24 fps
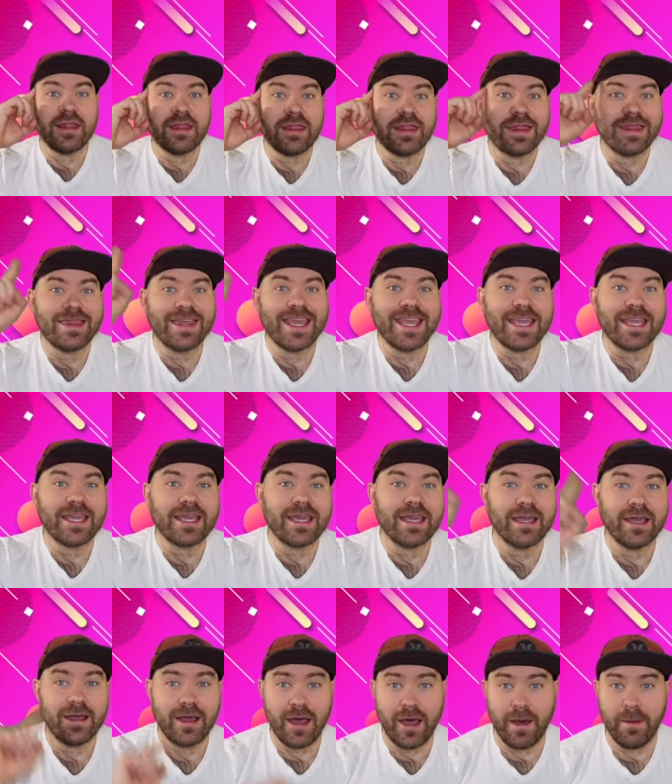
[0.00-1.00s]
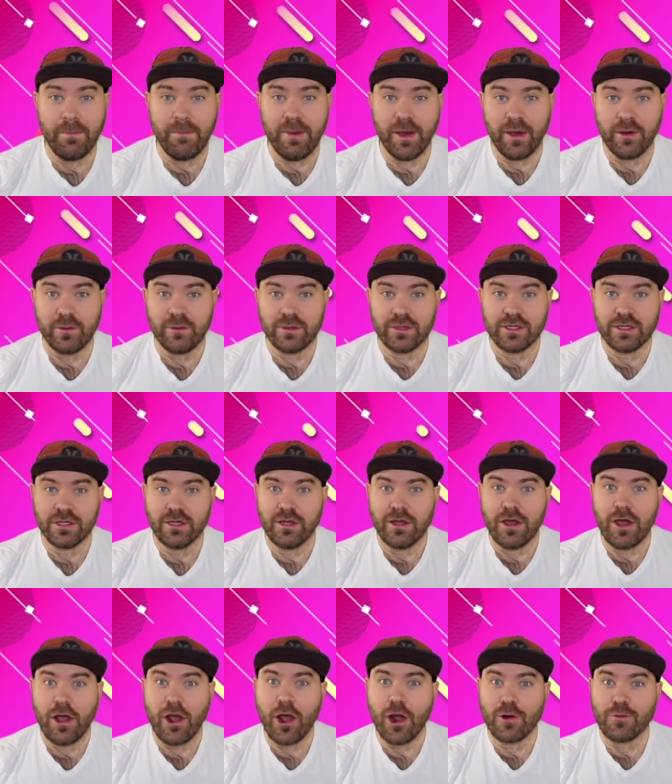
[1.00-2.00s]
think about
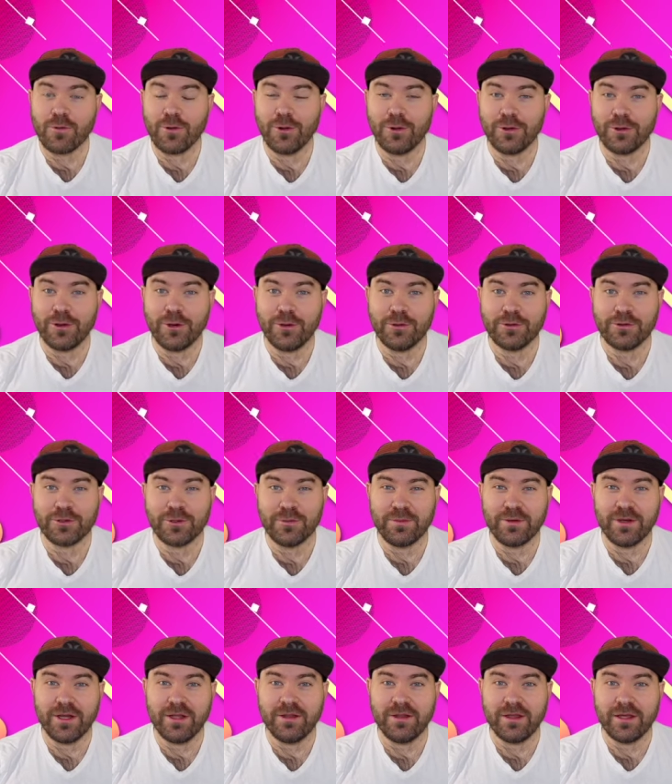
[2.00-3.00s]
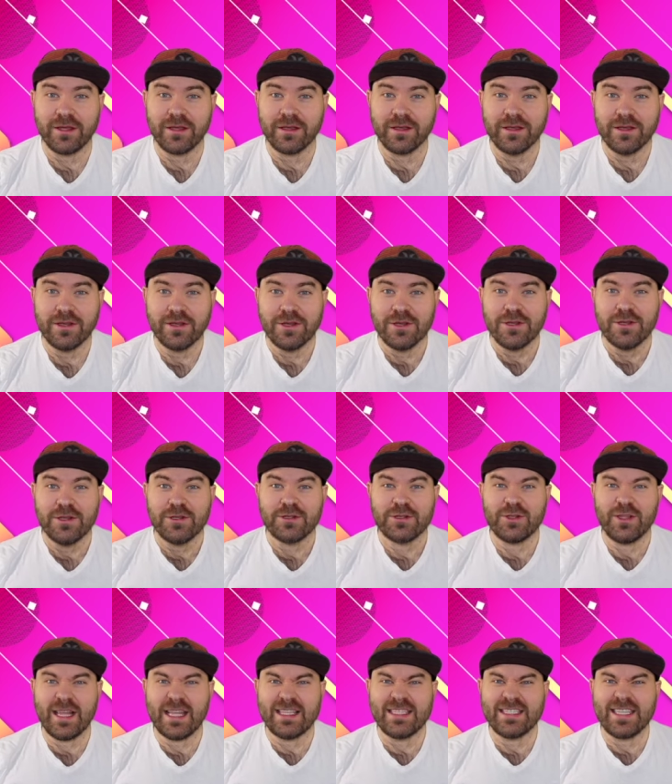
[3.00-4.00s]
our roller coaster breathing.
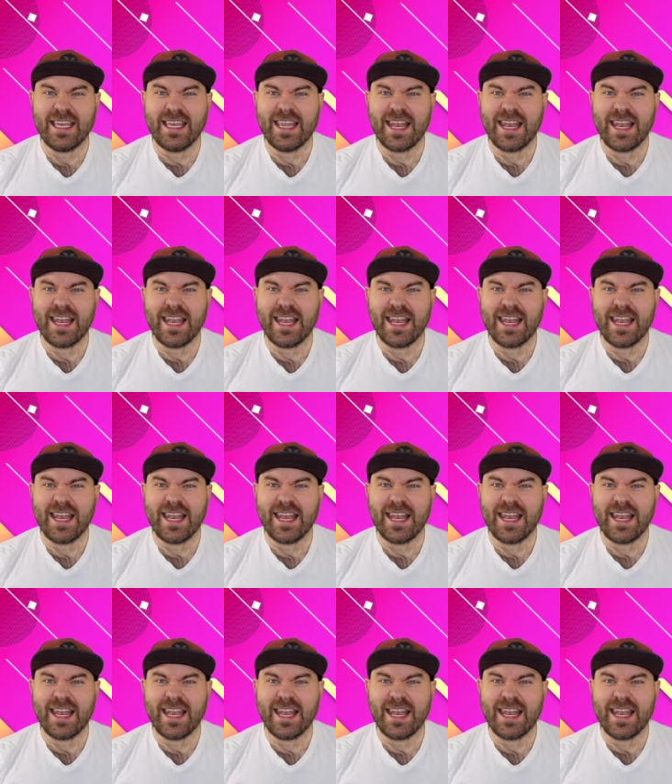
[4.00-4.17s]
So let's say